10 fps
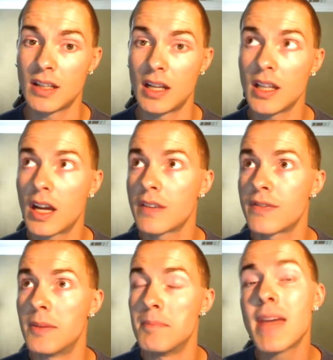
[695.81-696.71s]
lot of
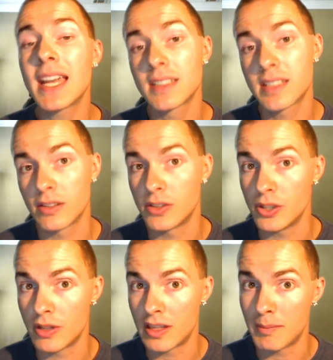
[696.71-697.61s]
the megas that are new to
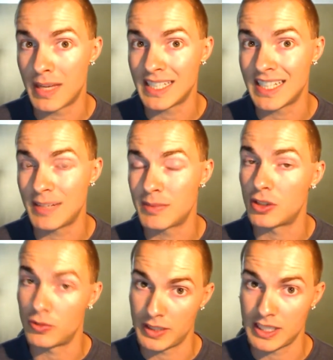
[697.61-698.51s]
the metagame that are
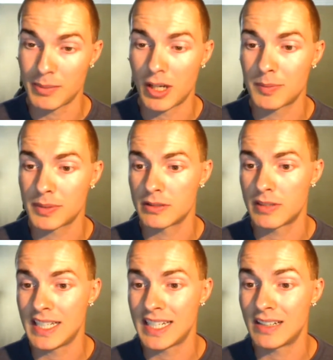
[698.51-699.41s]
really popular right
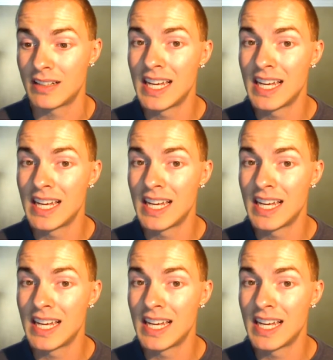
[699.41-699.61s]
now.